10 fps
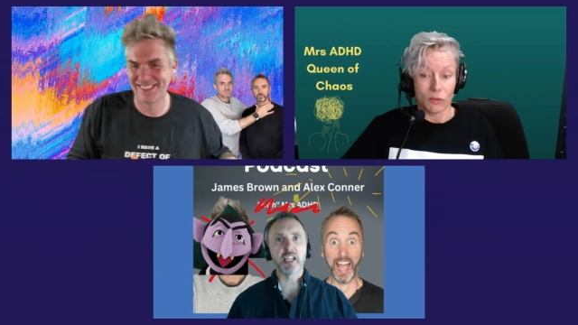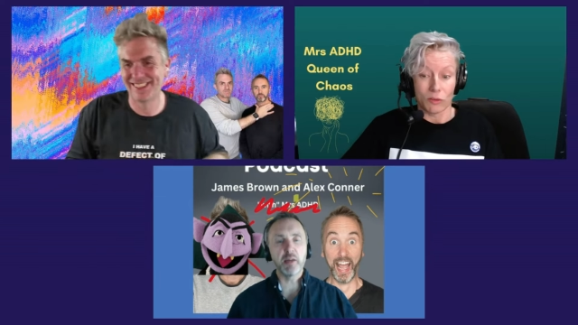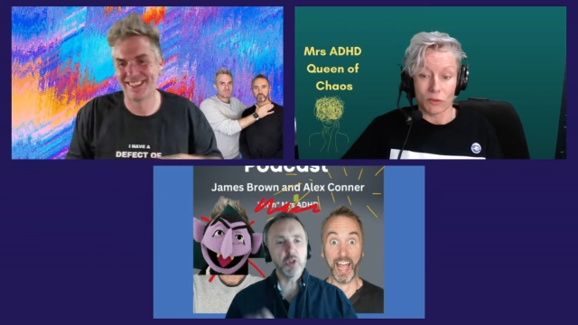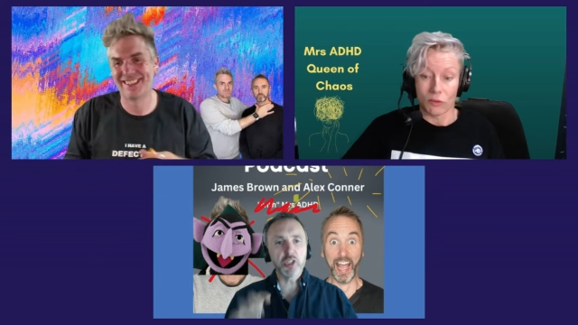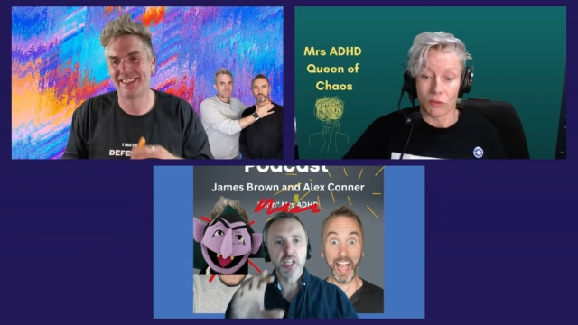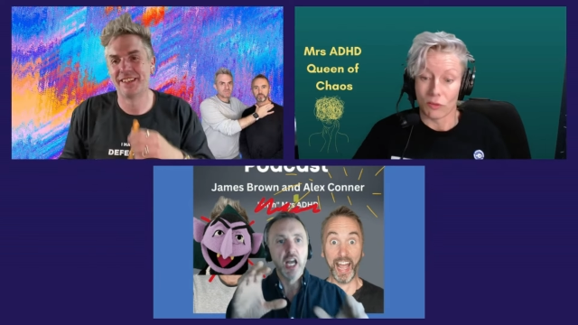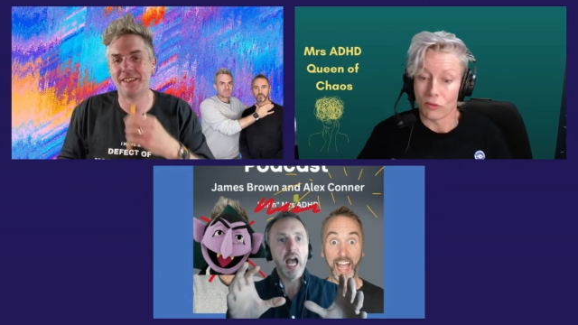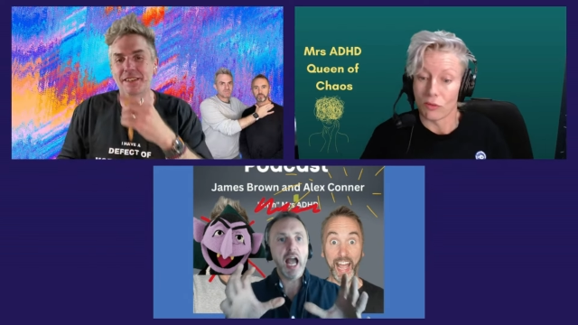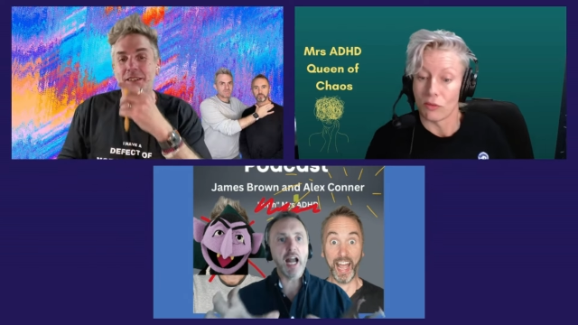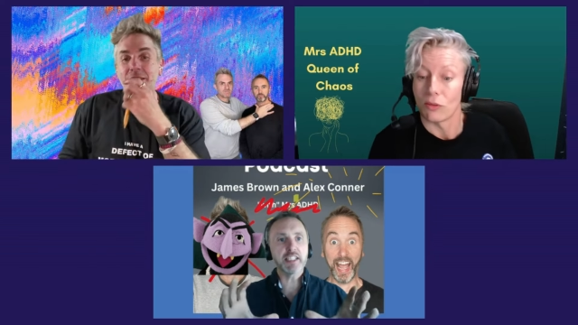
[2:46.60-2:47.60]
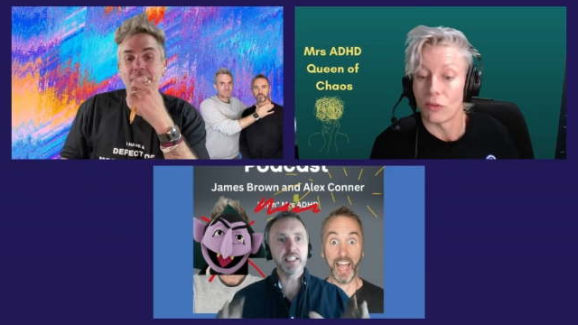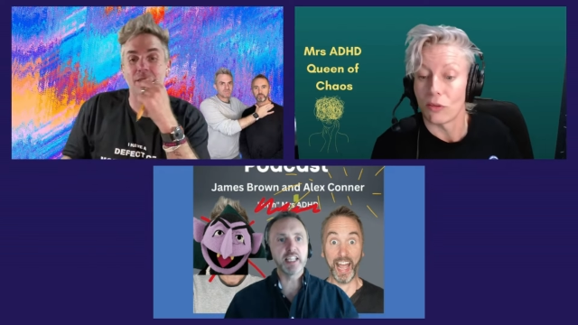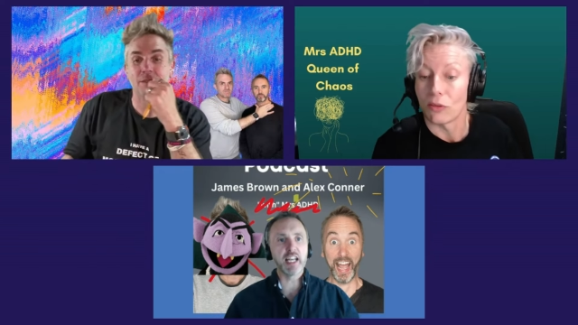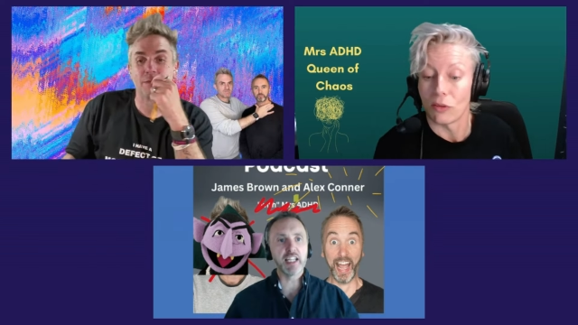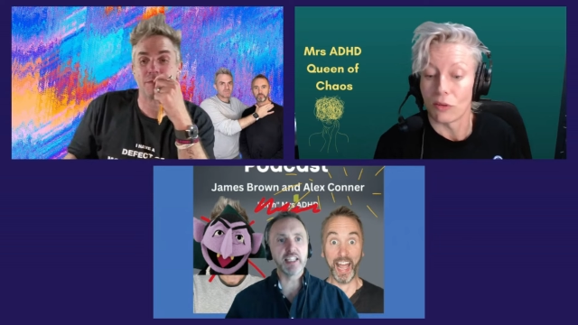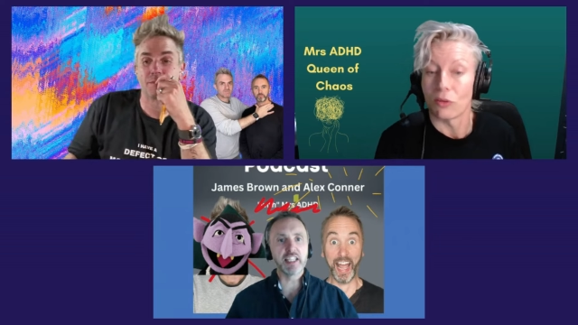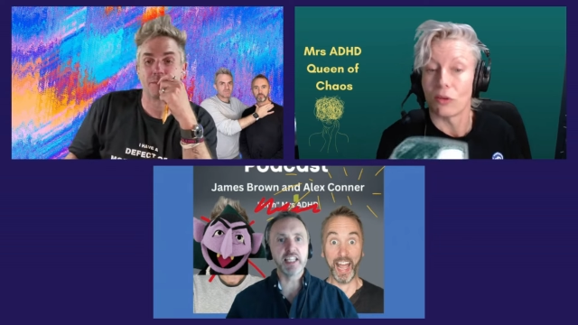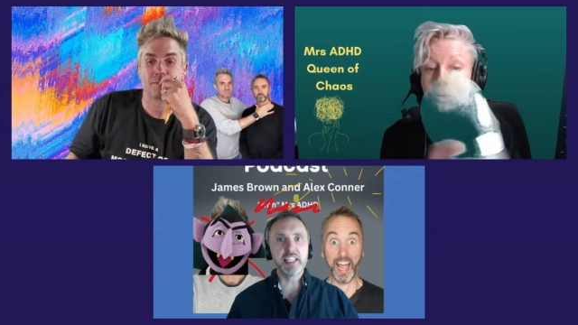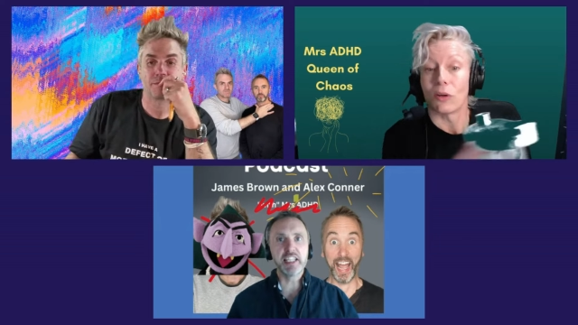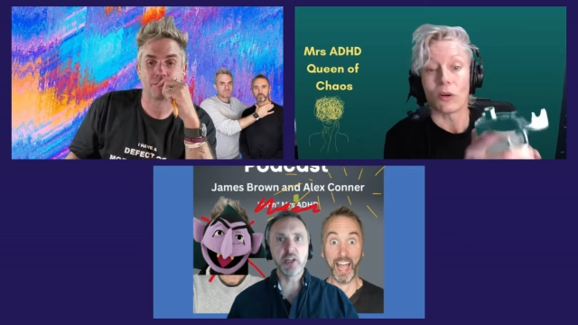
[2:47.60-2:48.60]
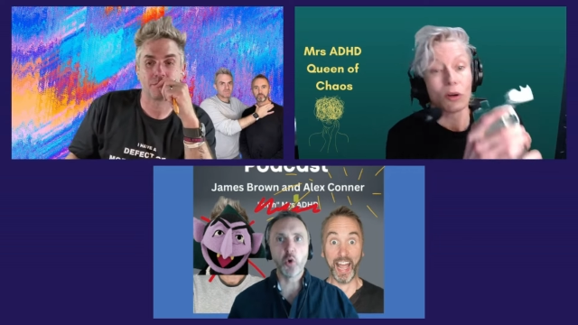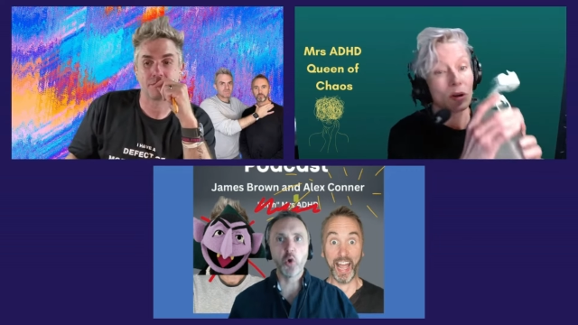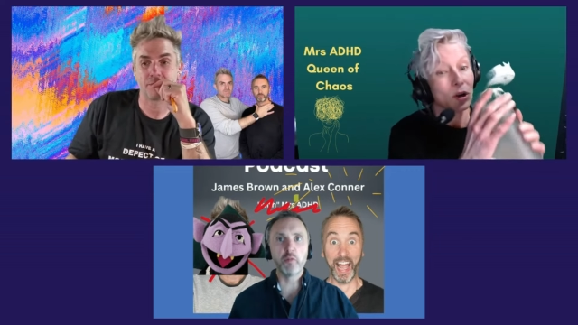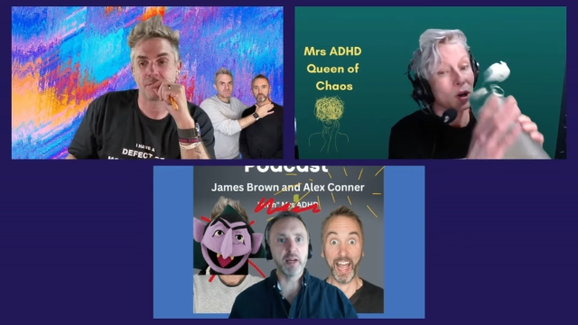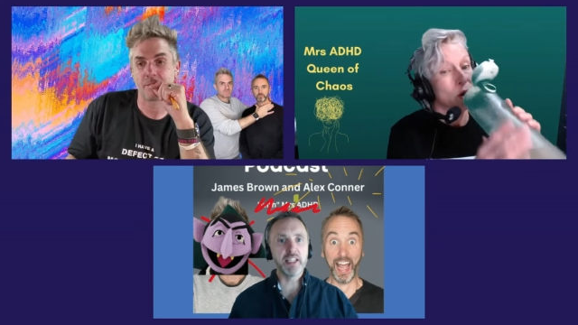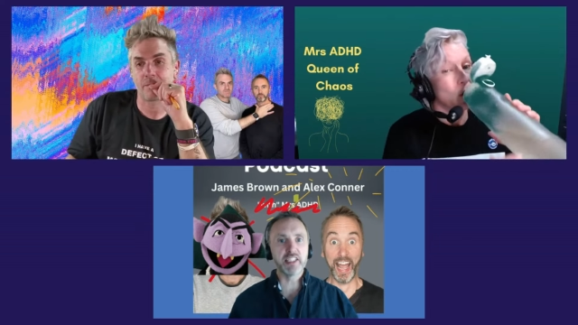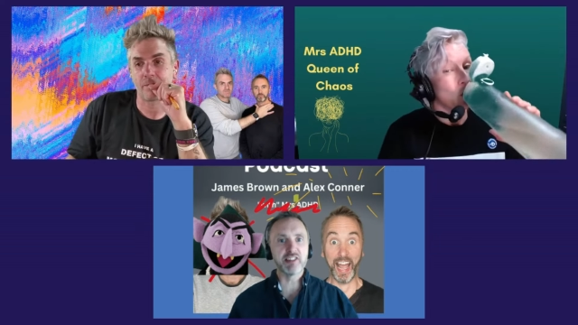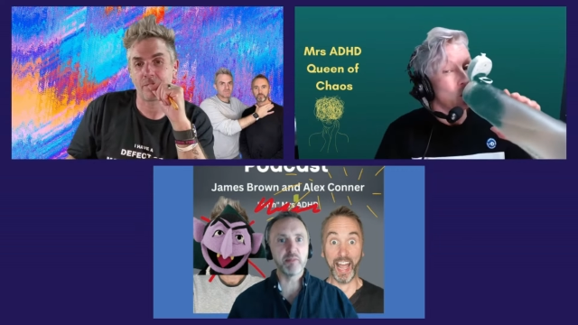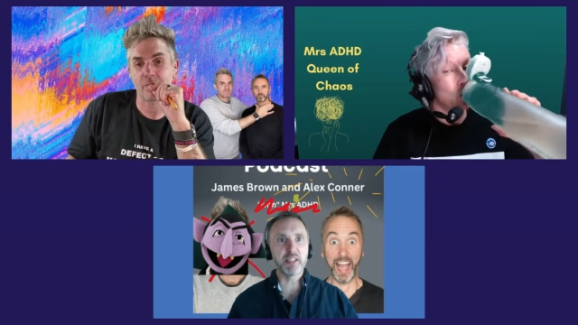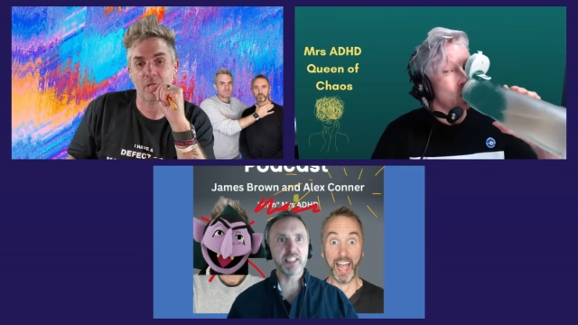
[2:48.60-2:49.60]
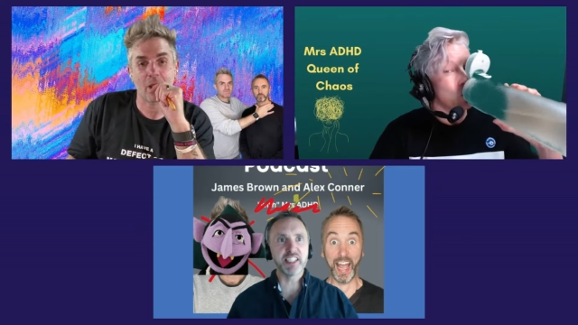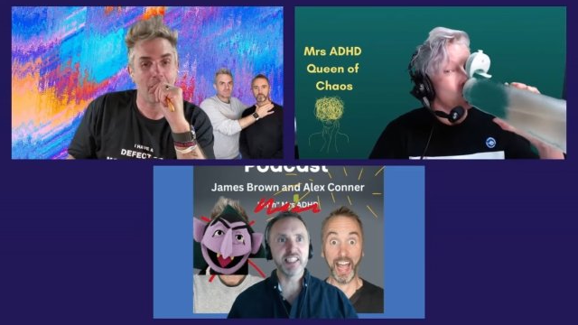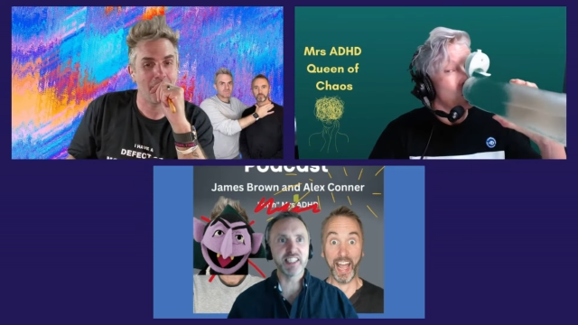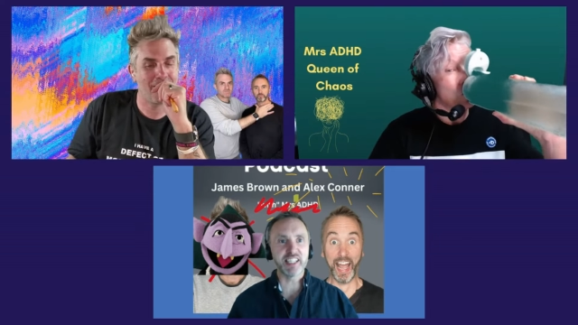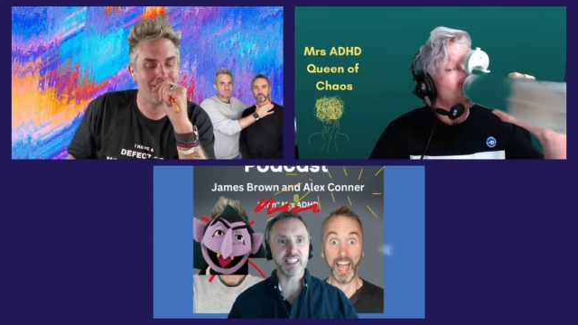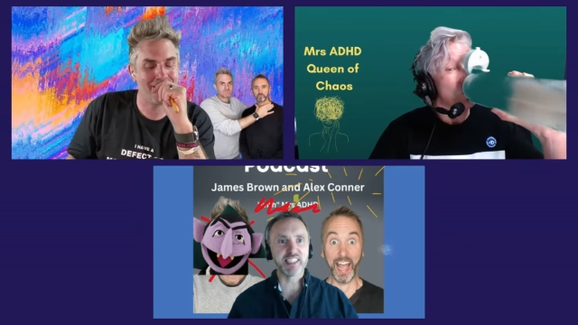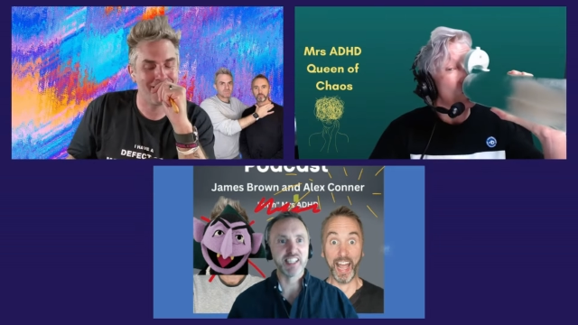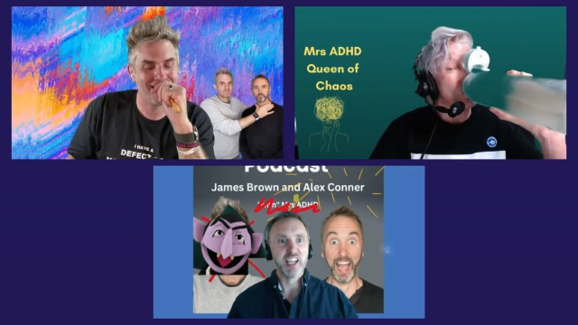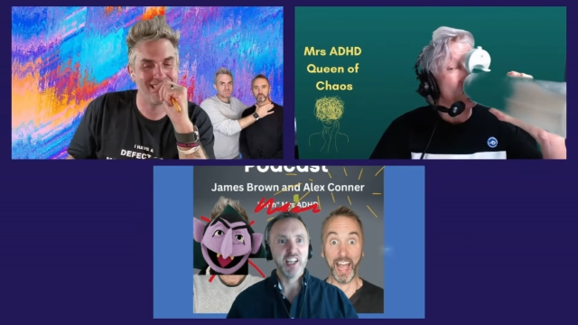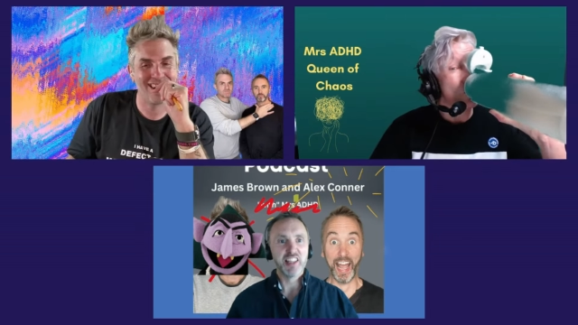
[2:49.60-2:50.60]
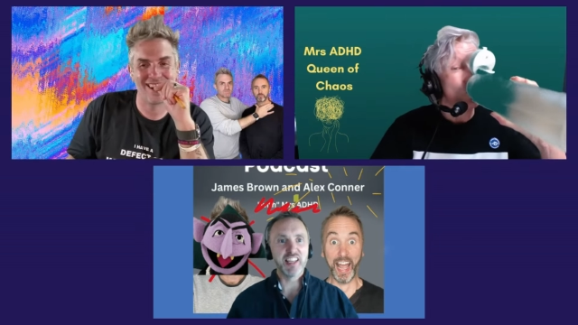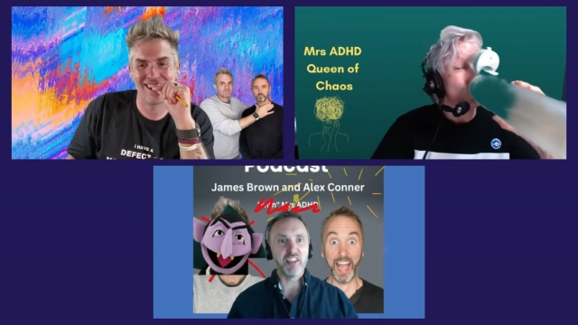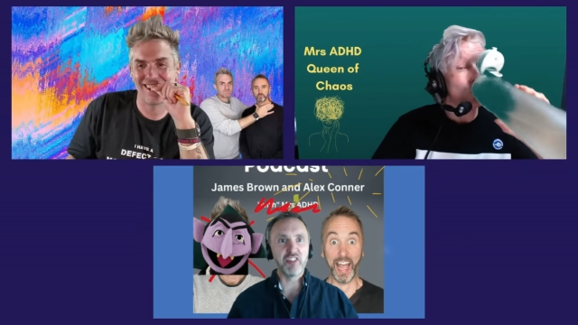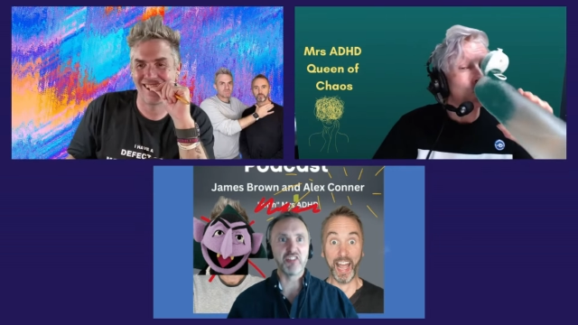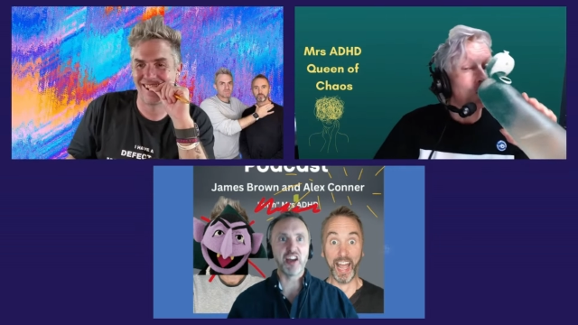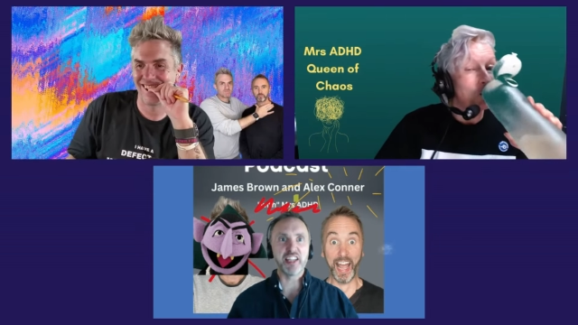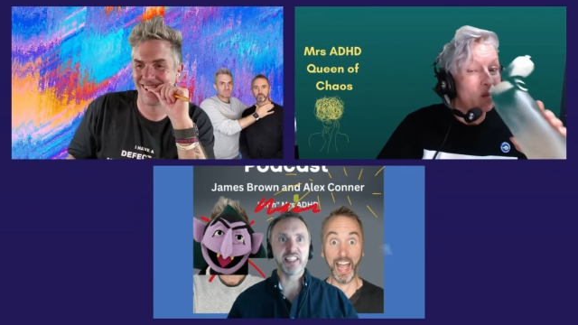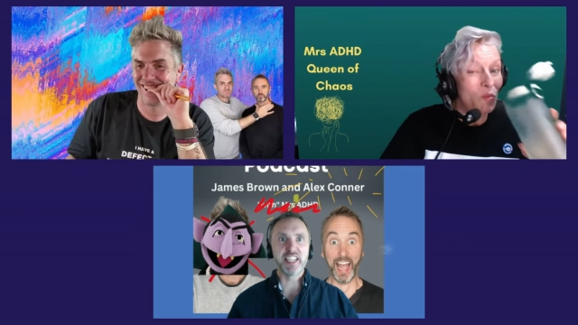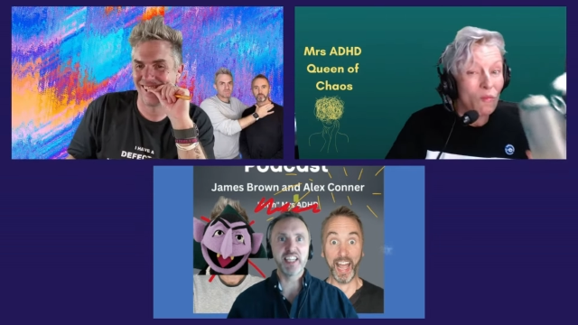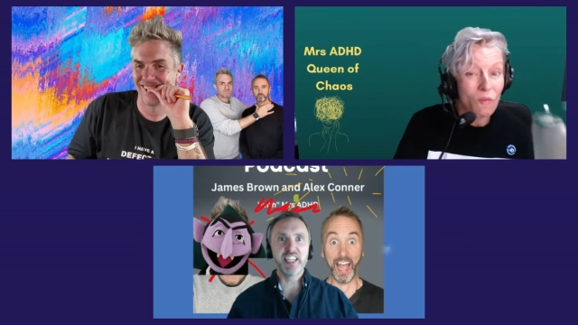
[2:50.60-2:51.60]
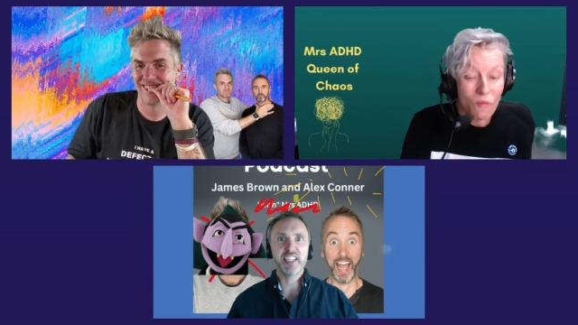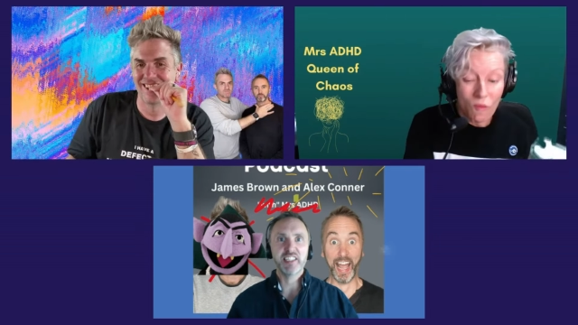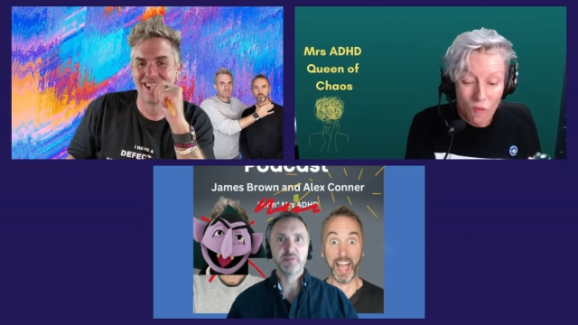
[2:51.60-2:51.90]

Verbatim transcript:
Speaker 1: and I'm just accidentally deleting all of my Instagram messages. That's the level of IT.